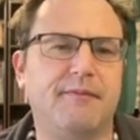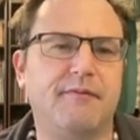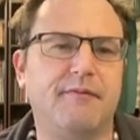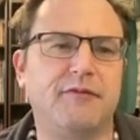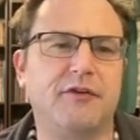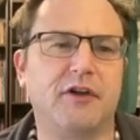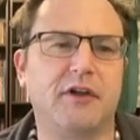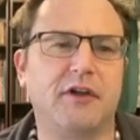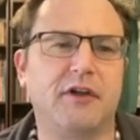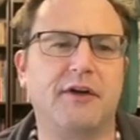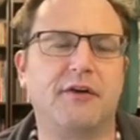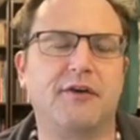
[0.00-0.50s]

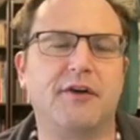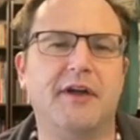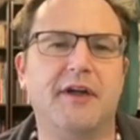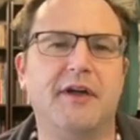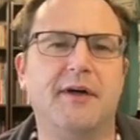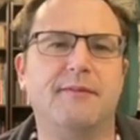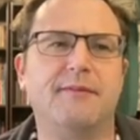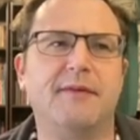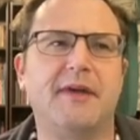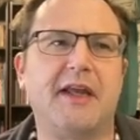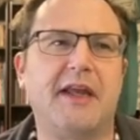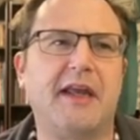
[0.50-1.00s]

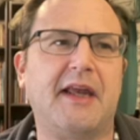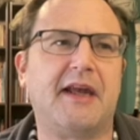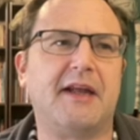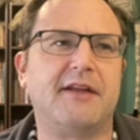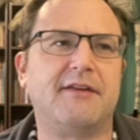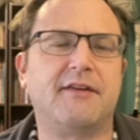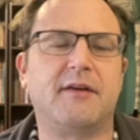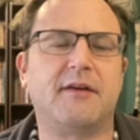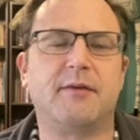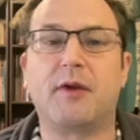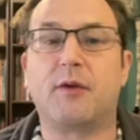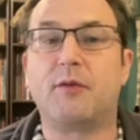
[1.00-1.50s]
delirium in
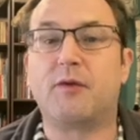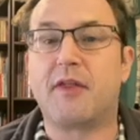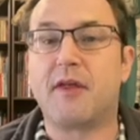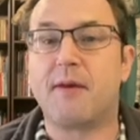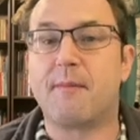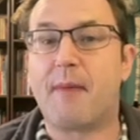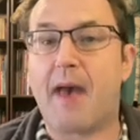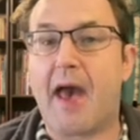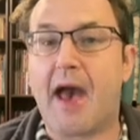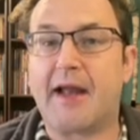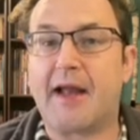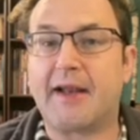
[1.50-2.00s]
somebody with
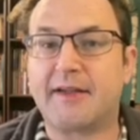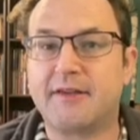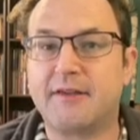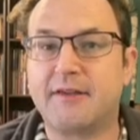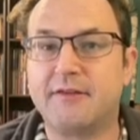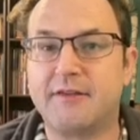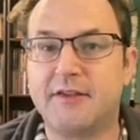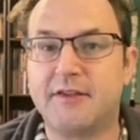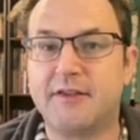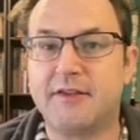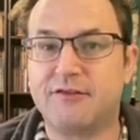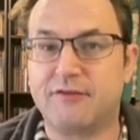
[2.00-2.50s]
hepatic
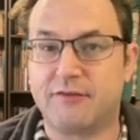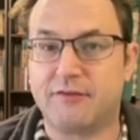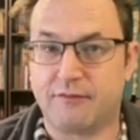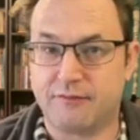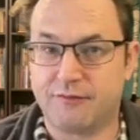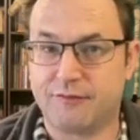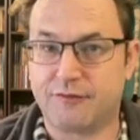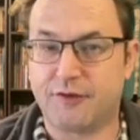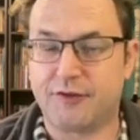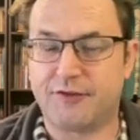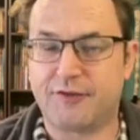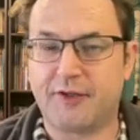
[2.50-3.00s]
disease,
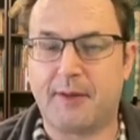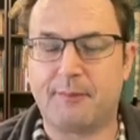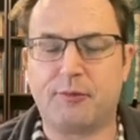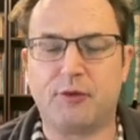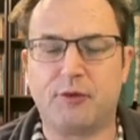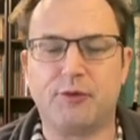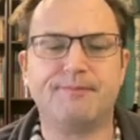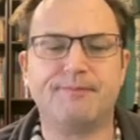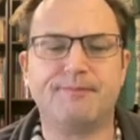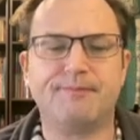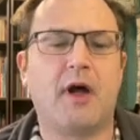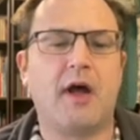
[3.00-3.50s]
for
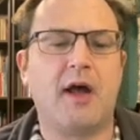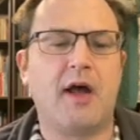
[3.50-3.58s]
example.